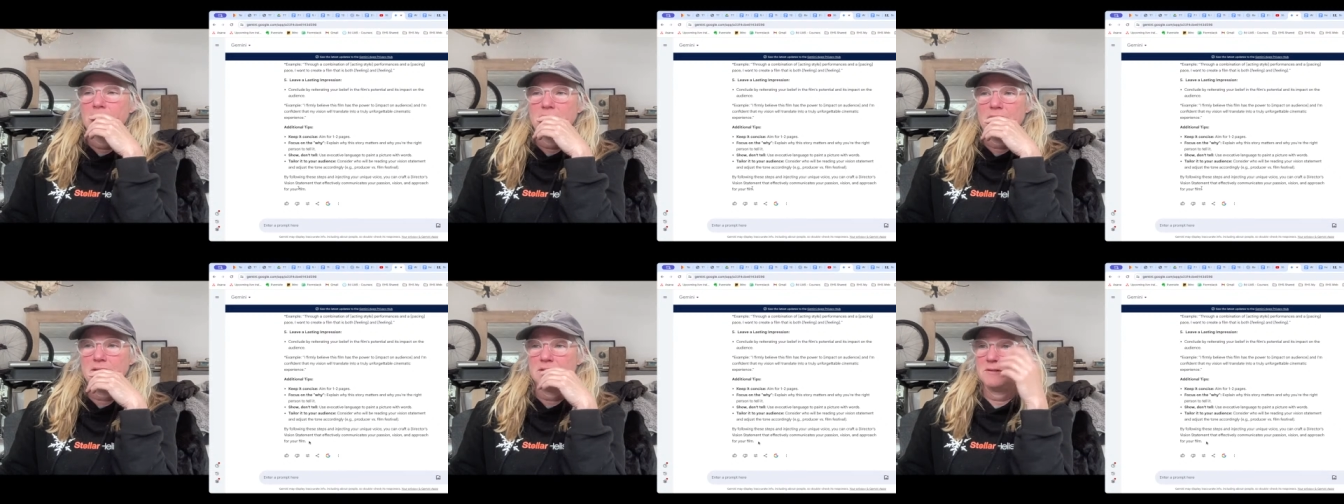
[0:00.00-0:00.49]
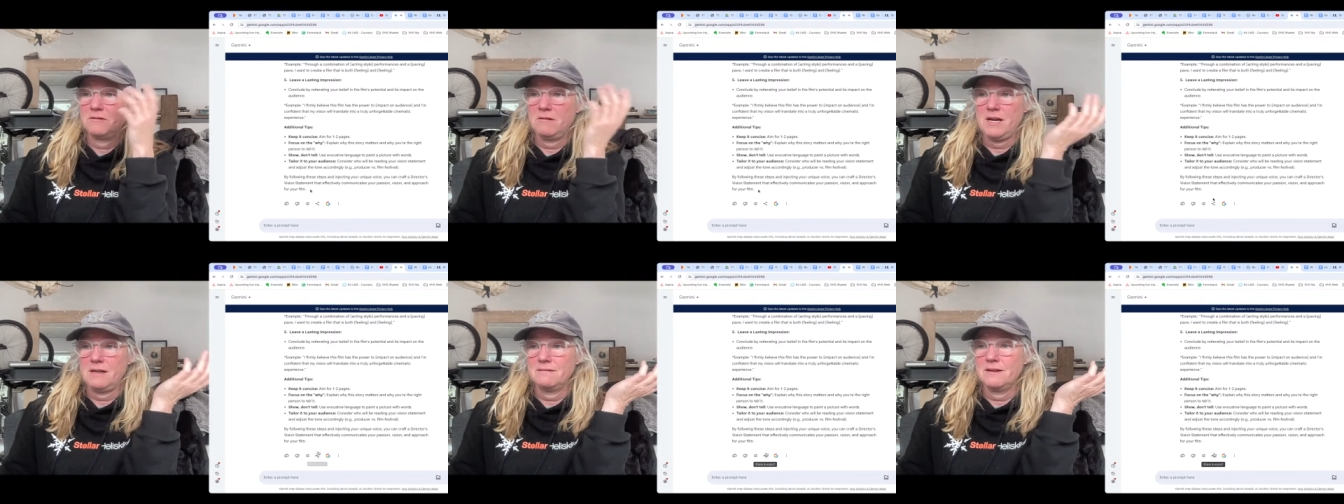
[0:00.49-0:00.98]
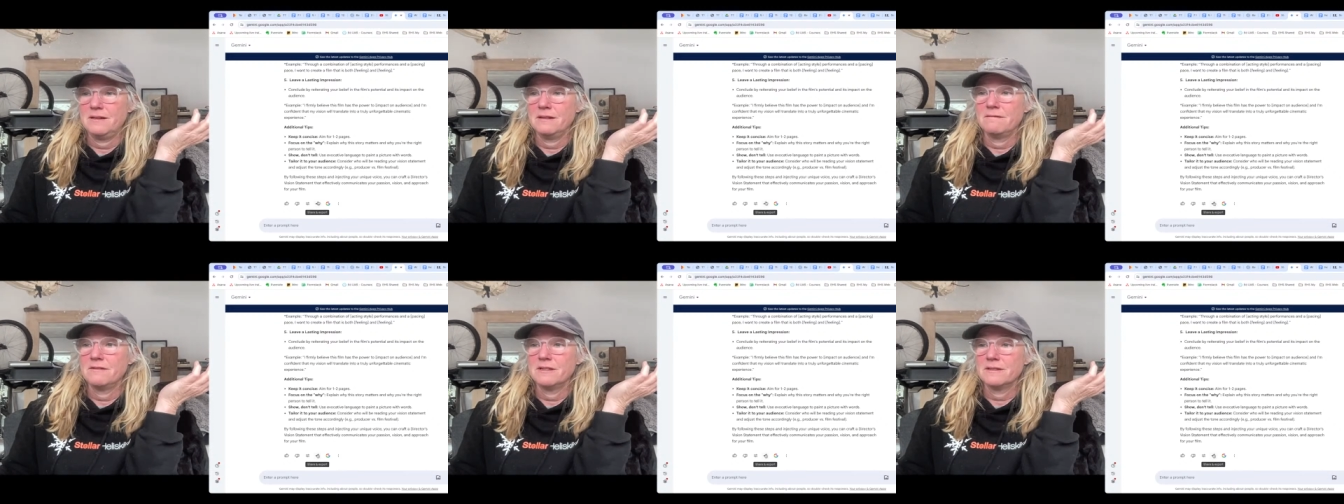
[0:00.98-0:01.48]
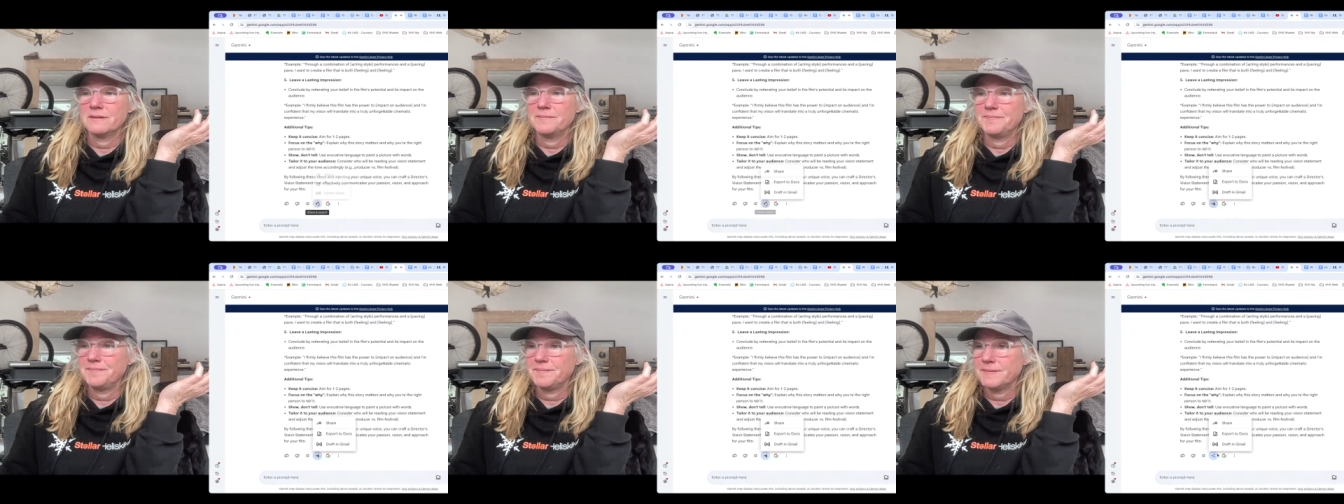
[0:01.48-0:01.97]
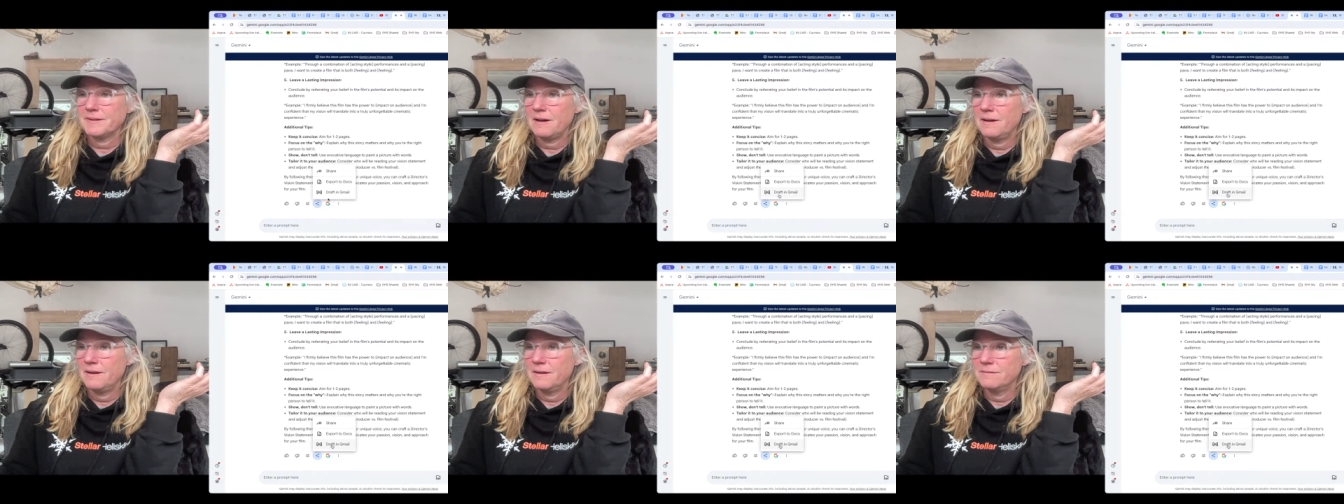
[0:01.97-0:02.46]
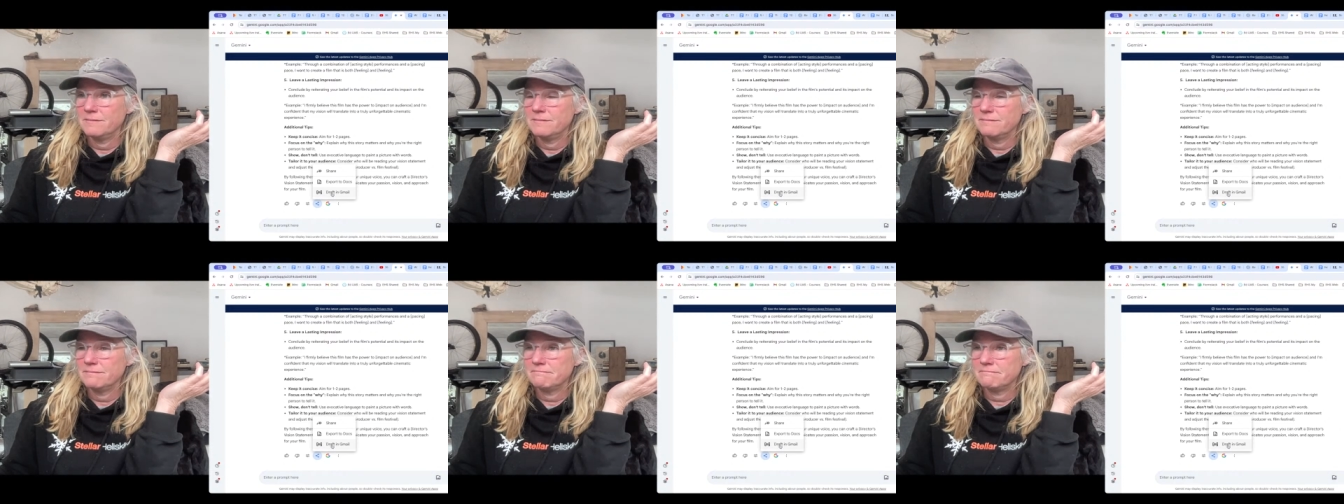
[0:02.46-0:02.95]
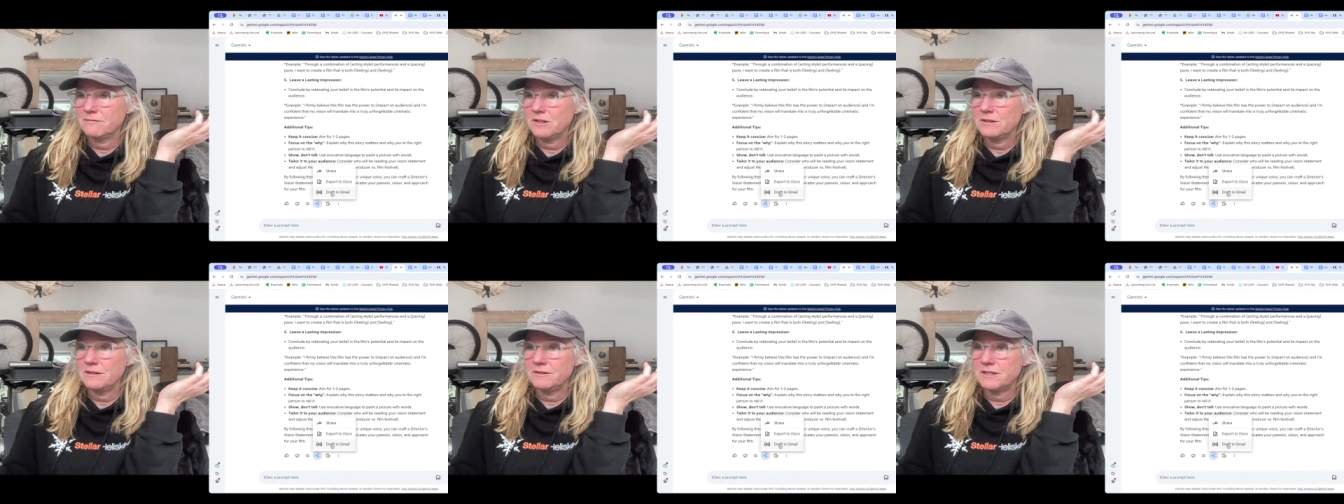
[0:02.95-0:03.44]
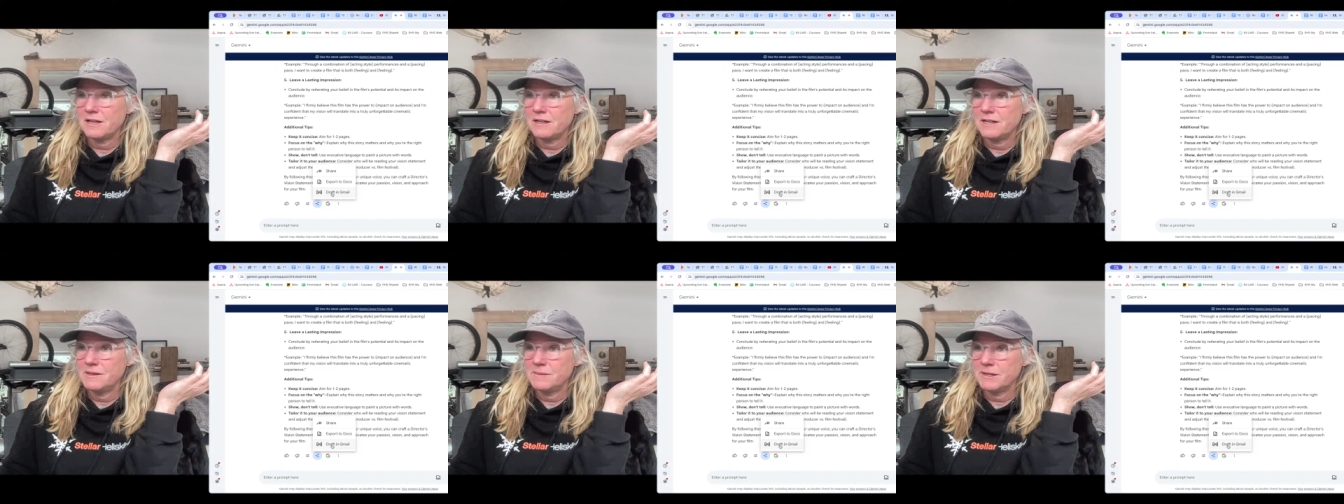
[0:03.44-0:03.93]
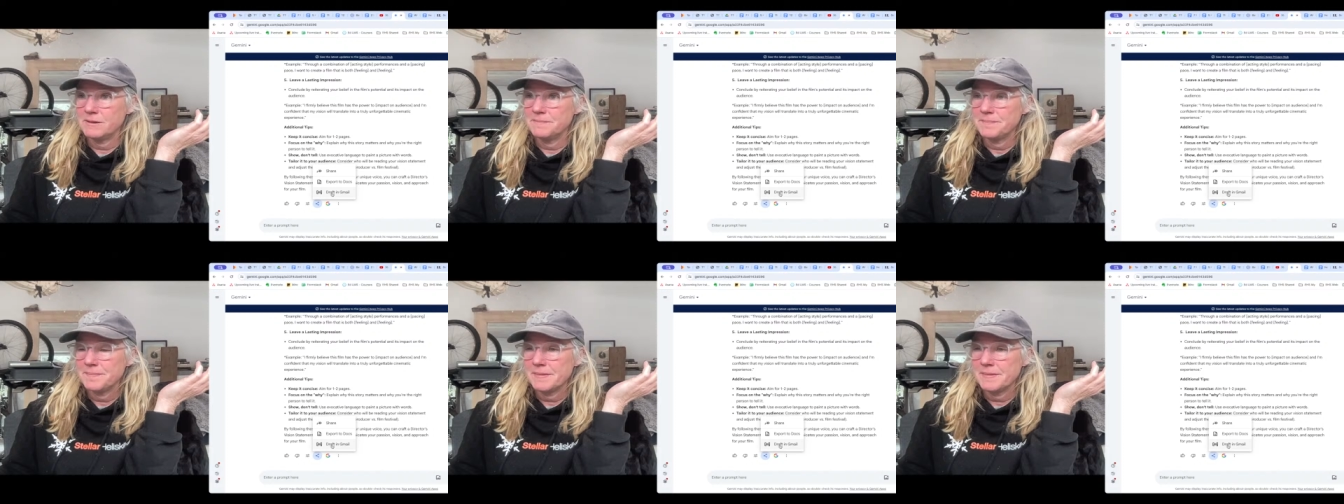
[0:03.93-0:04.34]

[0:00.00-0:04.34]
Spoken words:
That is great. I love this. Couldn't have said it any better.